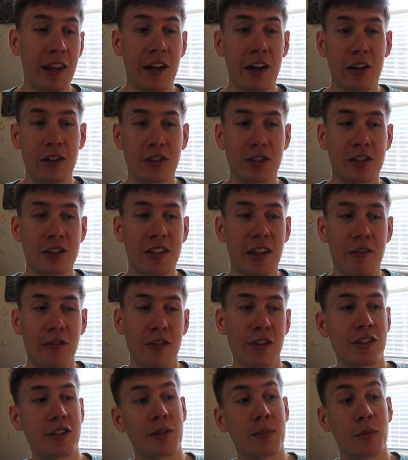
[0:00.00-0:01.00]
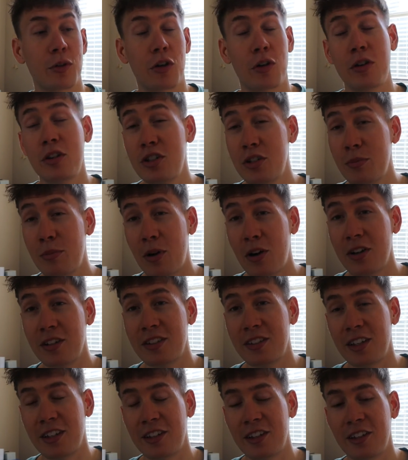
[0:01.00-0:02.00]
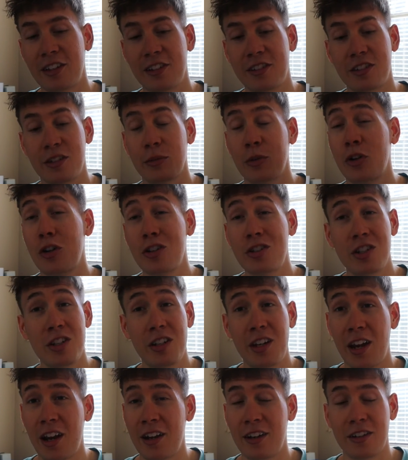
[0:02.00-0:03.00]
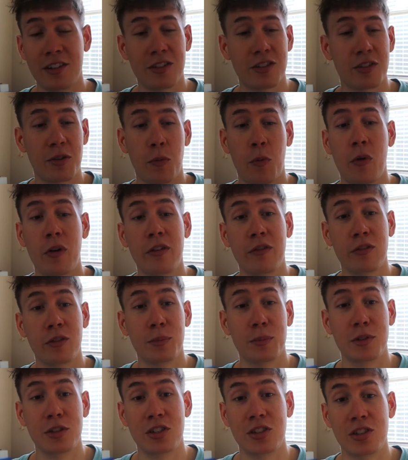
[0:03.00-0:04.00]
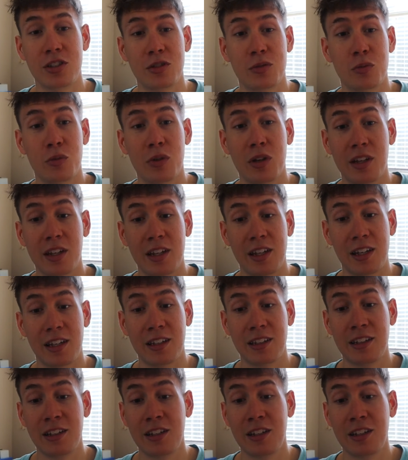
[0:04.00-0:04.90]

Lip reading: There's definitely some cringy parts, and then there's some cringy characters, and one of them is just really